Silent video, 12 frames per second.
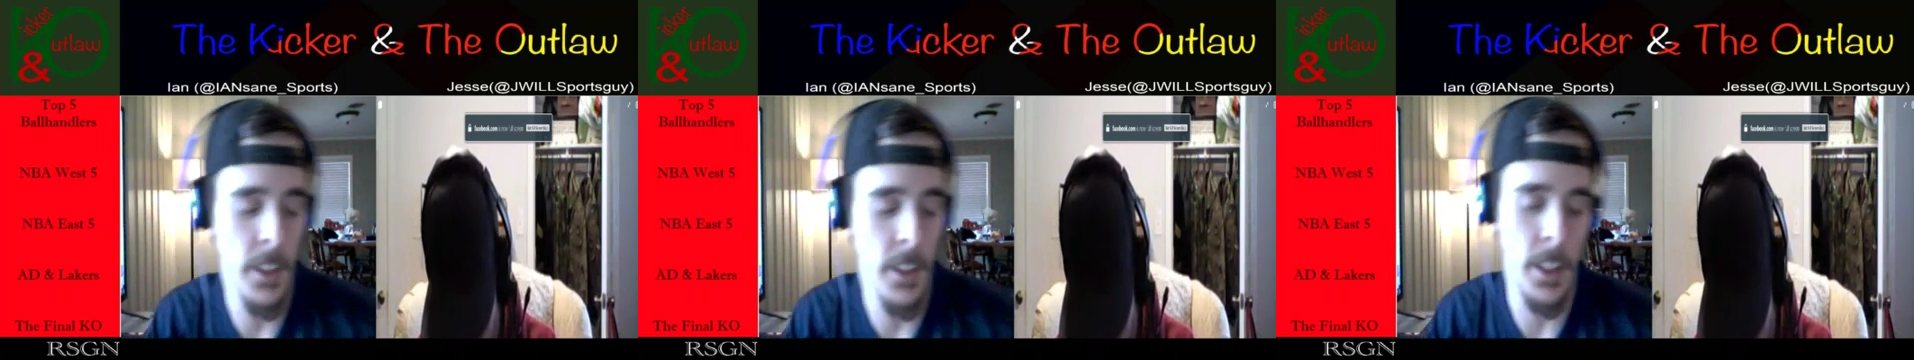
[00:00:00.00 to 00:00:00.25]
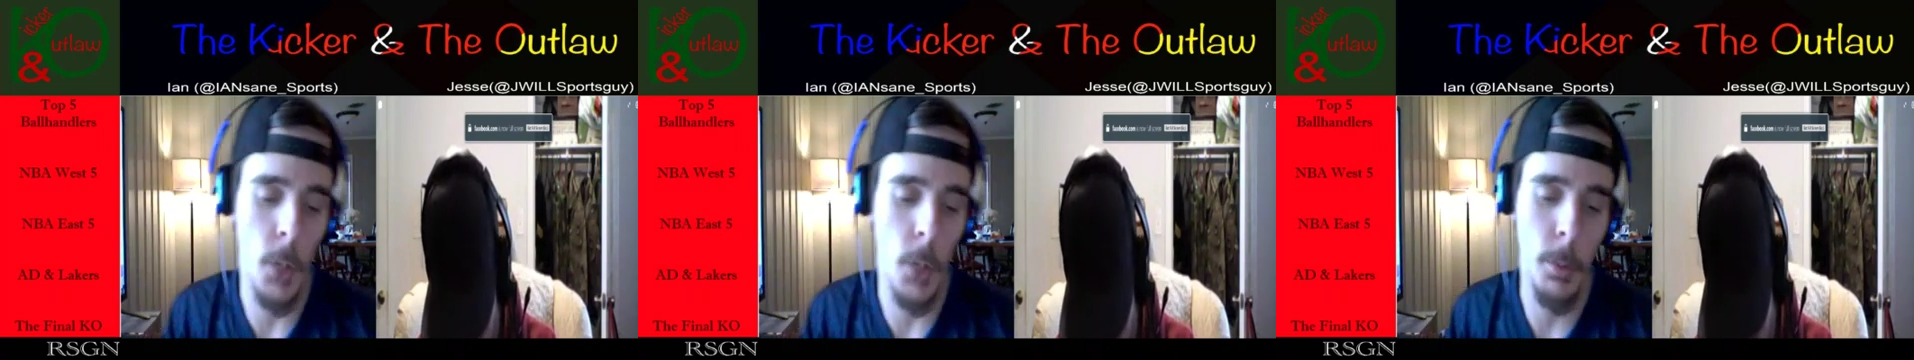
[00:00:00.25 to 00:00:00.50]
and
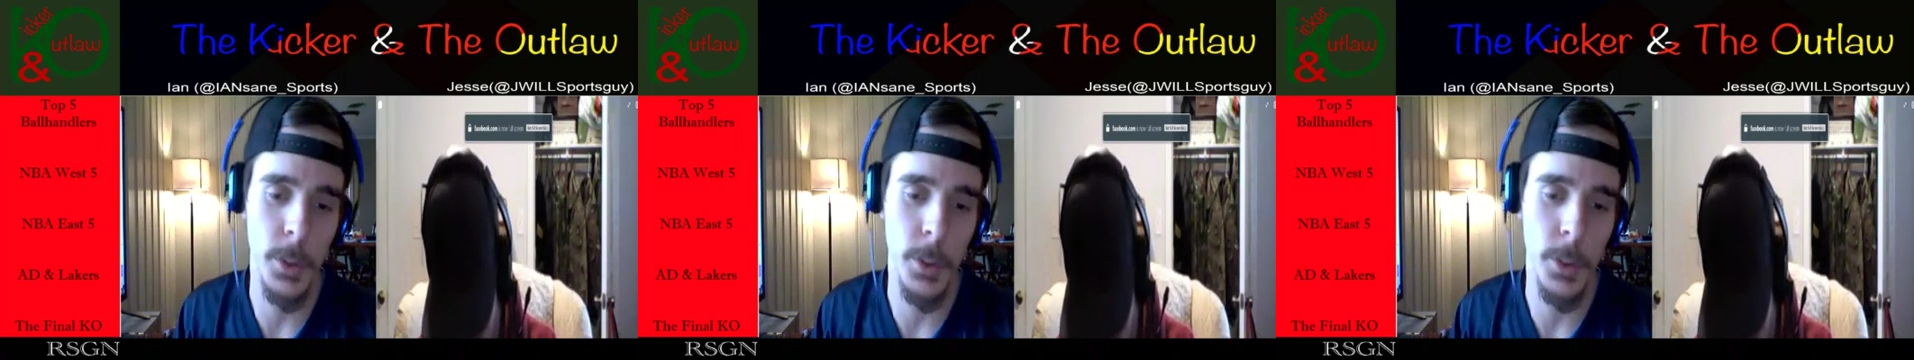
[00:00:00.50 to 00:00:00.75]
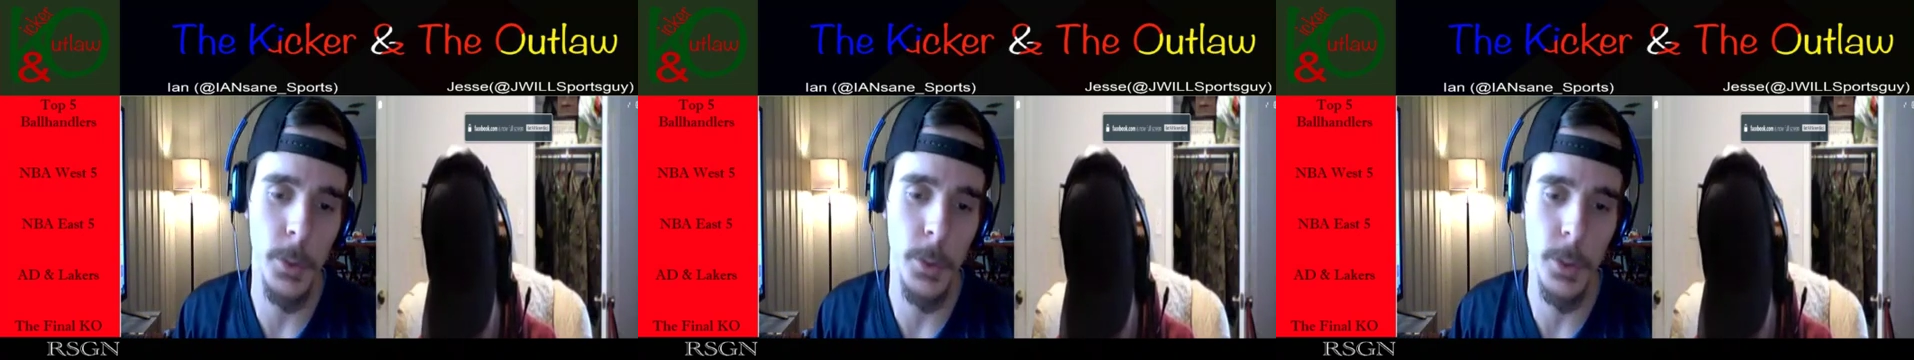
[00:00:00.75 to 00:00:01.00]
then
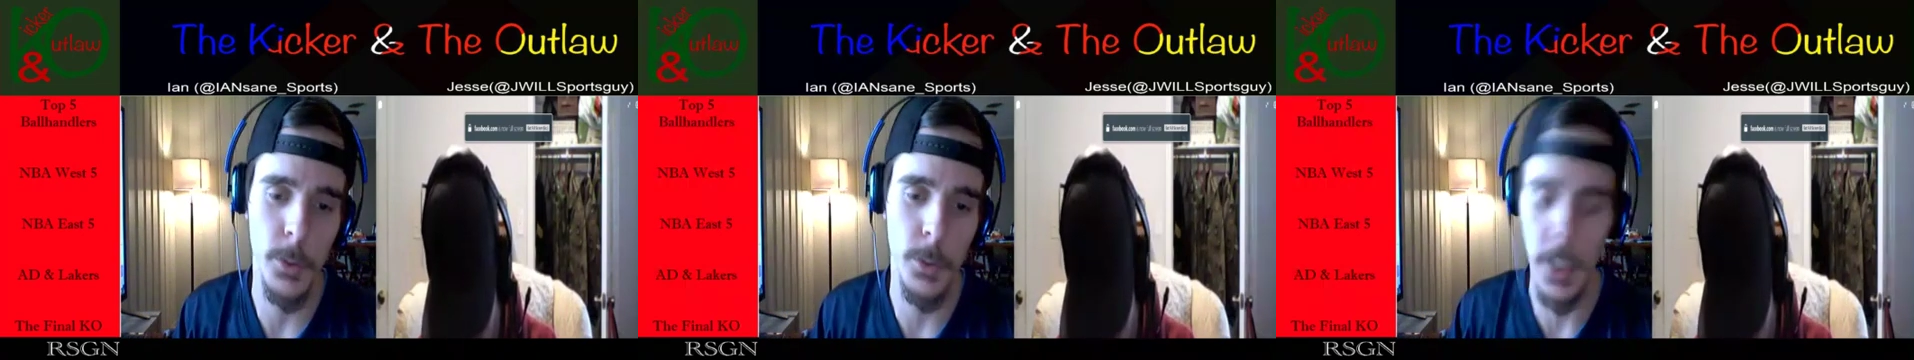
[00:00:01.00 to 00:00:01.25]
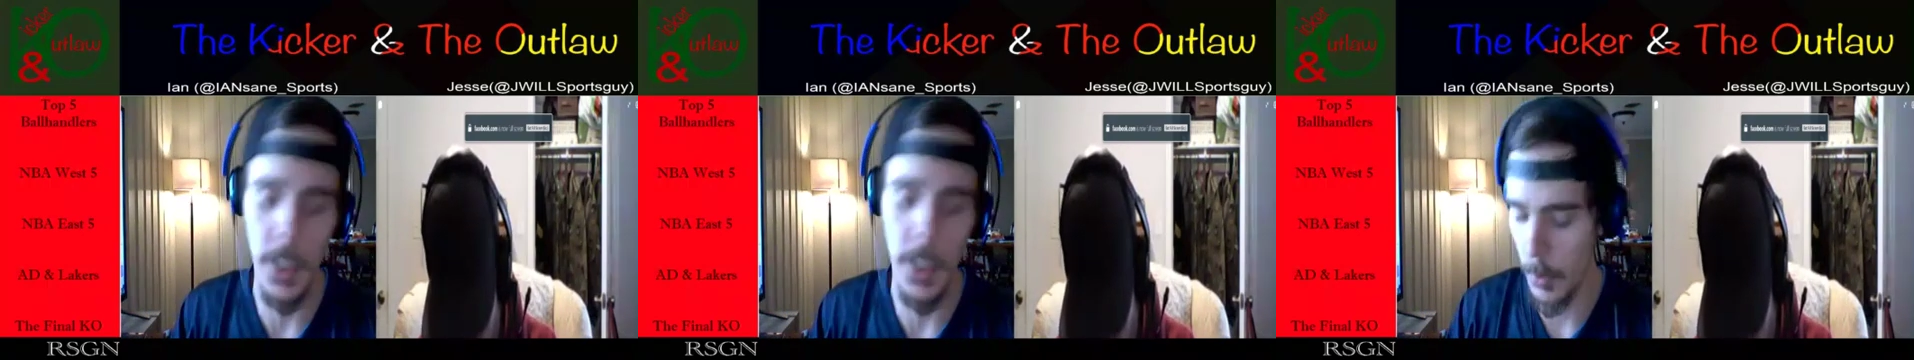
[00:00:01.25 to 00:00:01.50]
elbows it with his
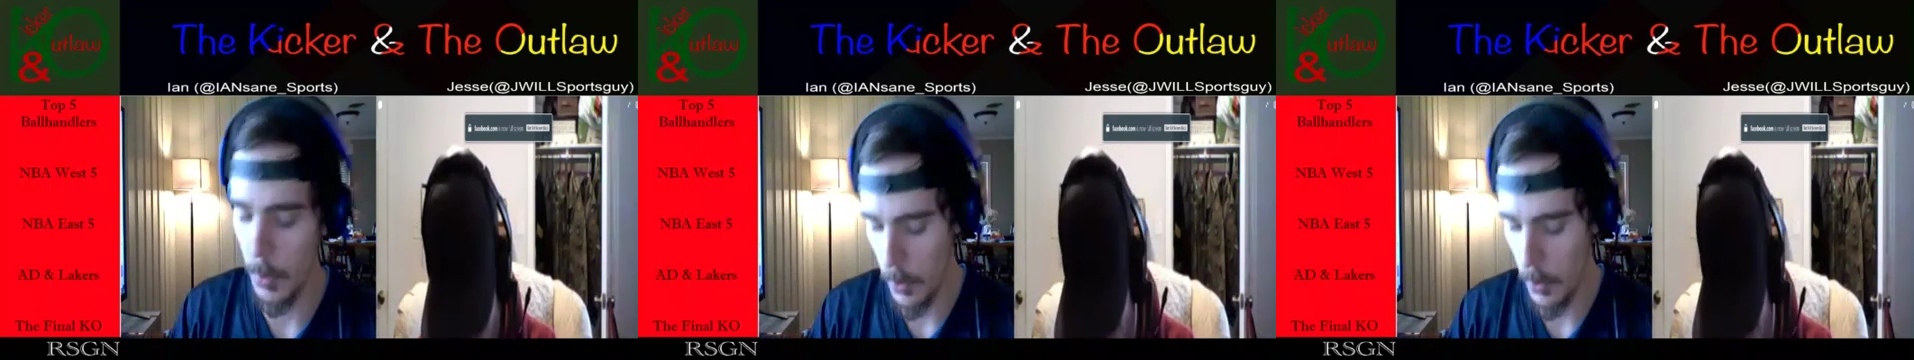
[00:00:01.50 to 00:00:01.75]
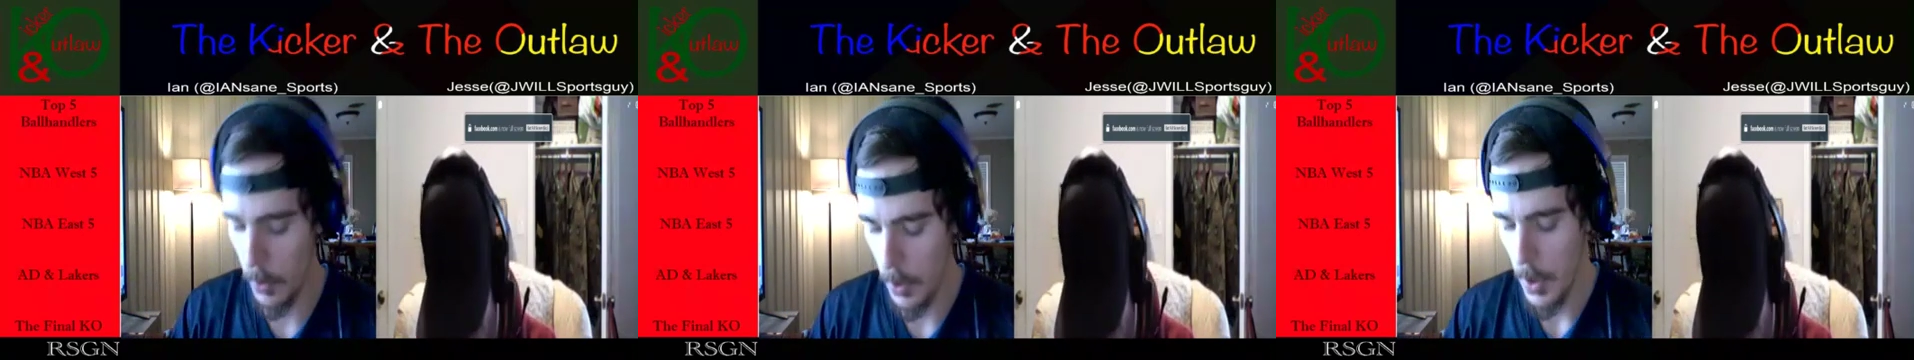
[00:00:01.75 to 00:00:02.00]
right
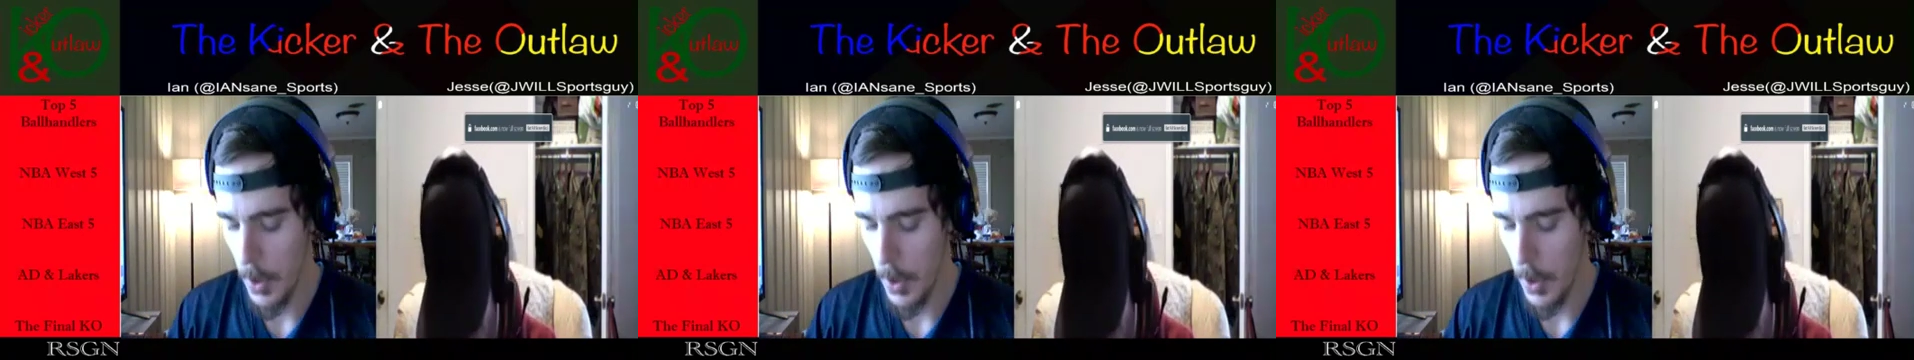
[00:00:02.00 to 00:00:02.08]
elbow